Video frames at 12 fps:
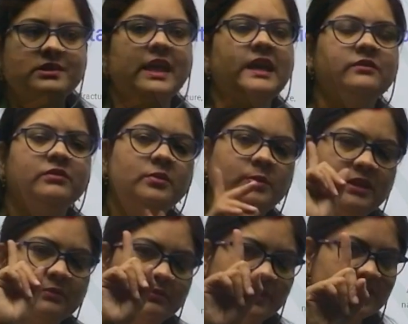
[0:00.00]
That will be the
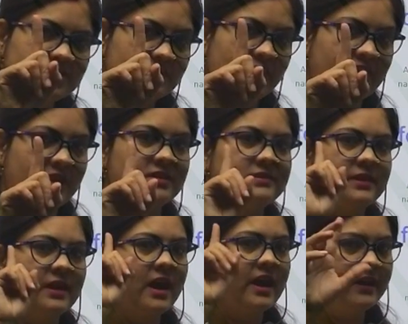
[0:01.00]
first one is the
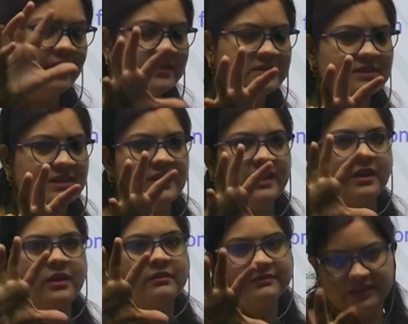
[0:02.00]
understanding
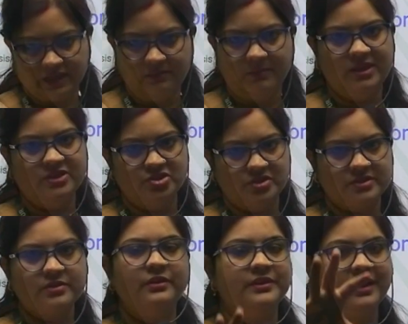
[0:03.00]
of the images
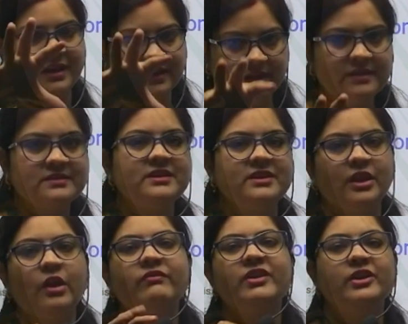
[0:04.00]
or the understanding
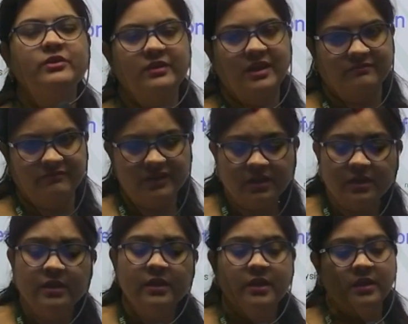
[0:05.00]
of radiographic
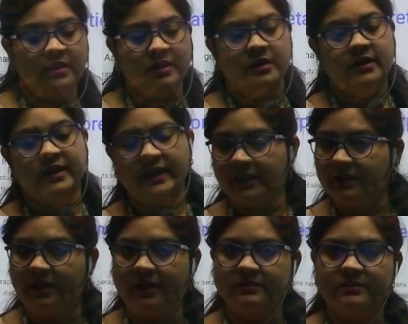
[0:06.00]

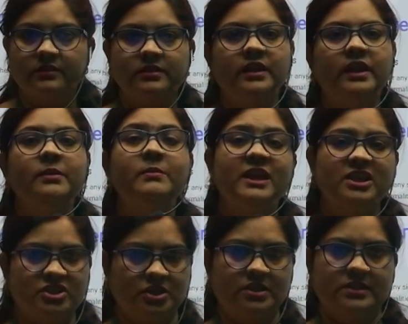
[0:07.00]
techniques or the
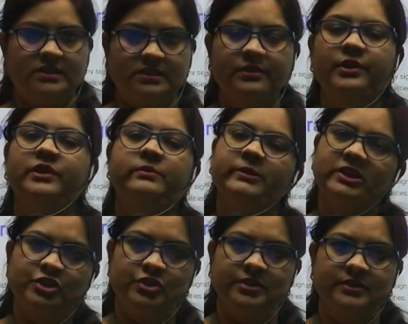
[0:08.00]
images or the
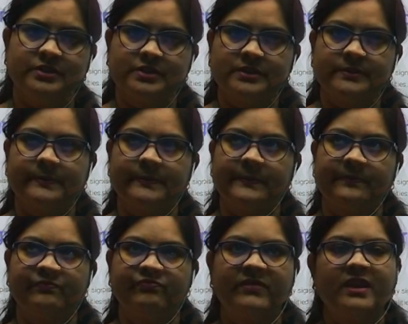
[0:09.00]
pictures.
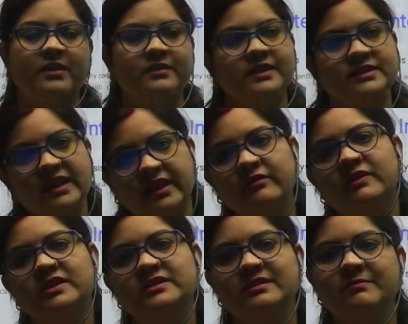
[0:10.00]
The second one
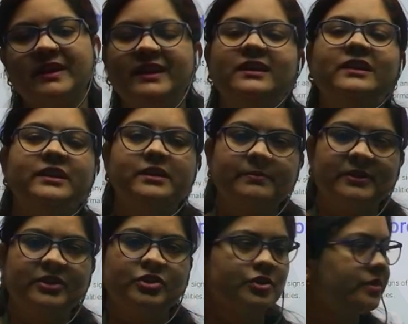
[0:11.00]
is the medical
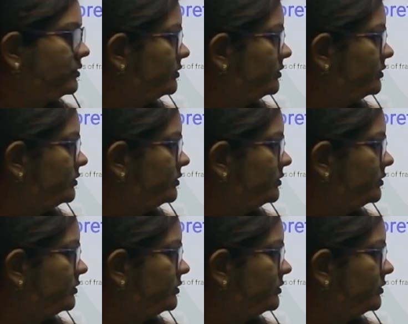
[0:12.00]
interpretation.